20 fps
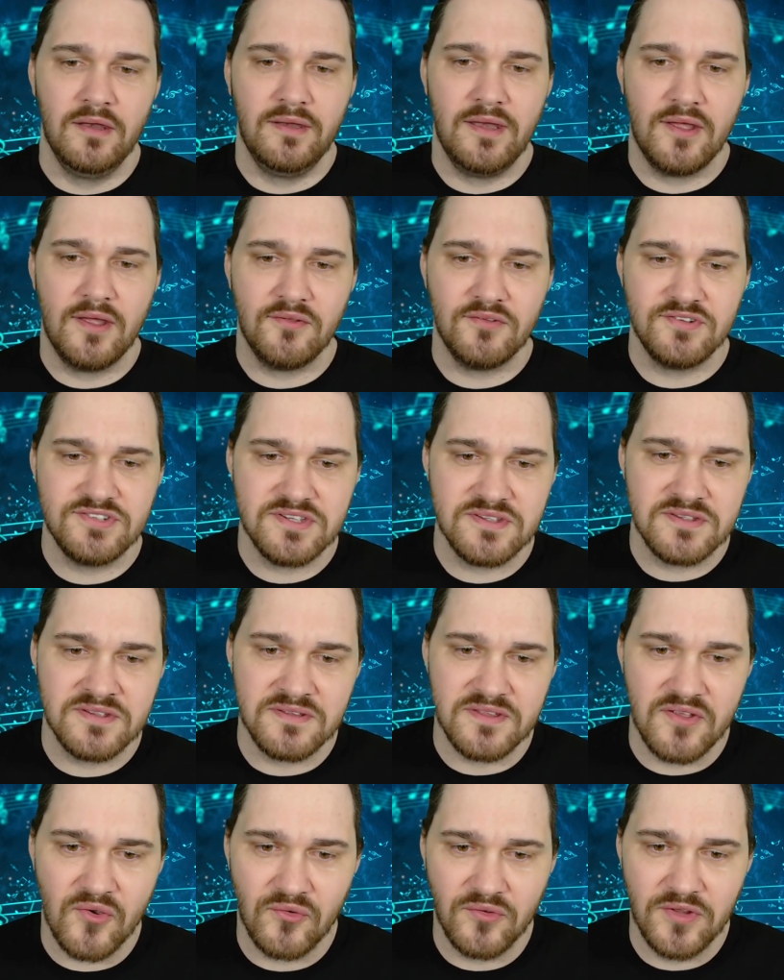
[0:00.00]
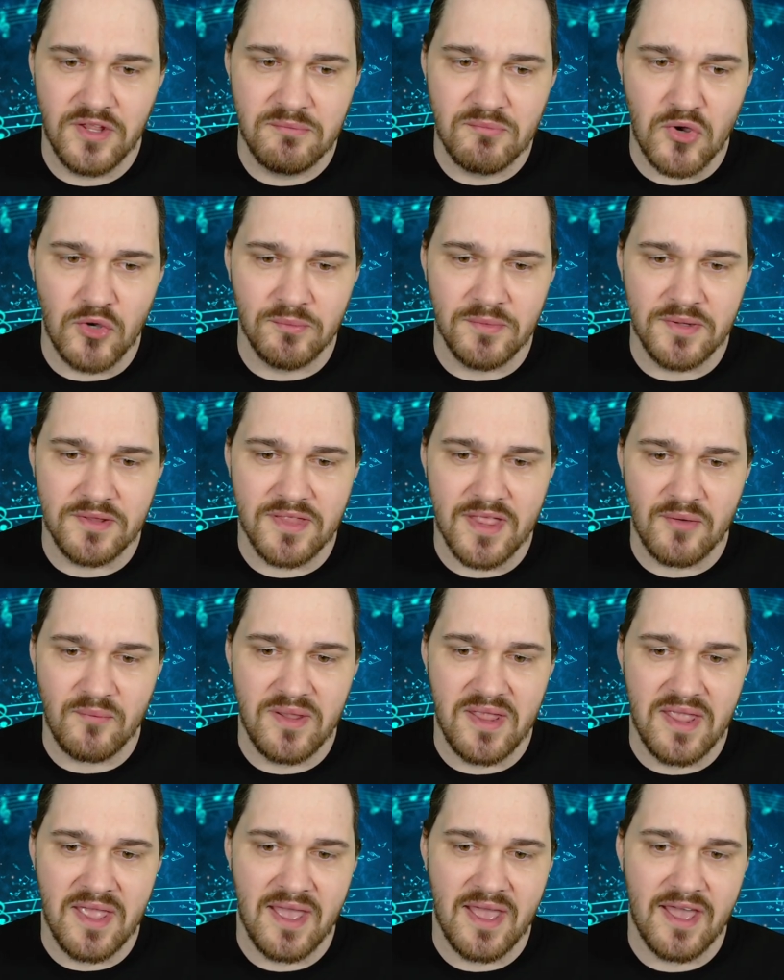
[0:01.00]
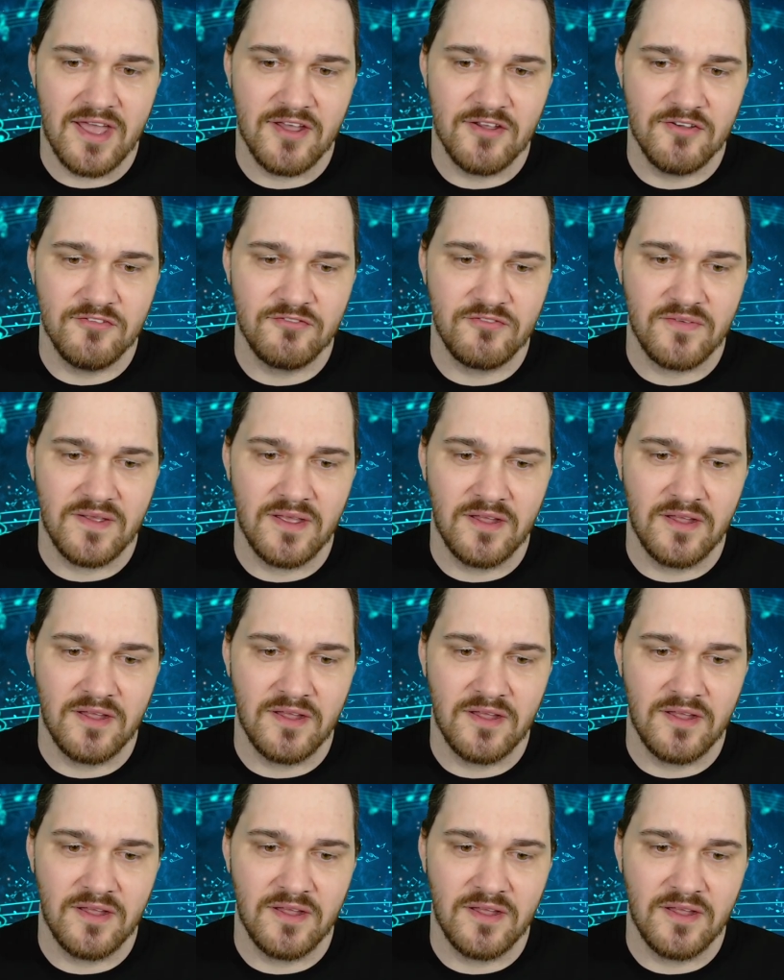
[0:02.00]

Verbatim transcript: Now, this isn't the only moment that we have